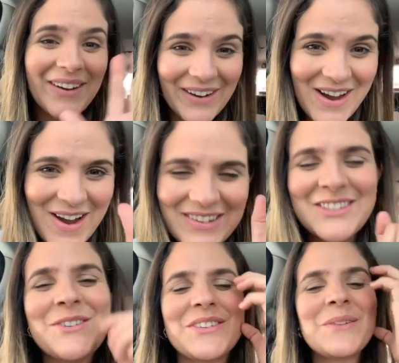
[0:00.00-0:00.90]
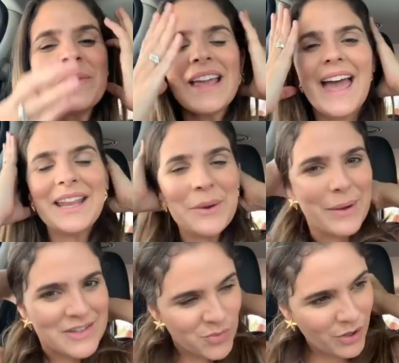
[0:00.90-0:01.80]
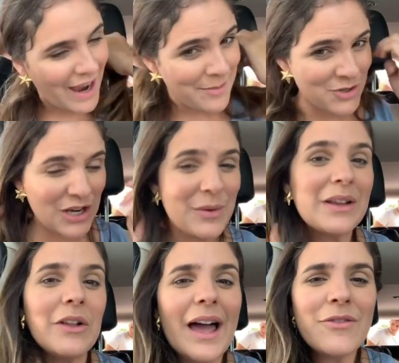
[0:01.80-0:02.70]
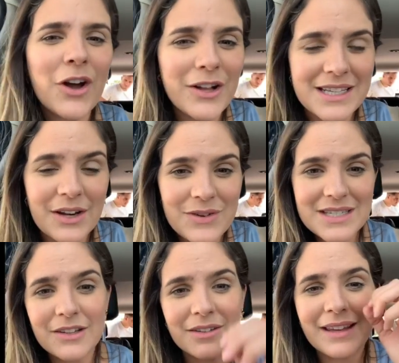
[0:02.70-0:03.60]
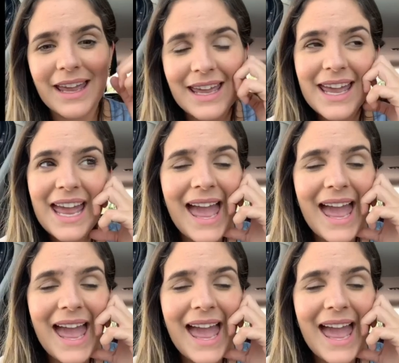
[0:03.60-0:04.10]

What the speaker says: October. Anyways, where I'm sharing live content every single day,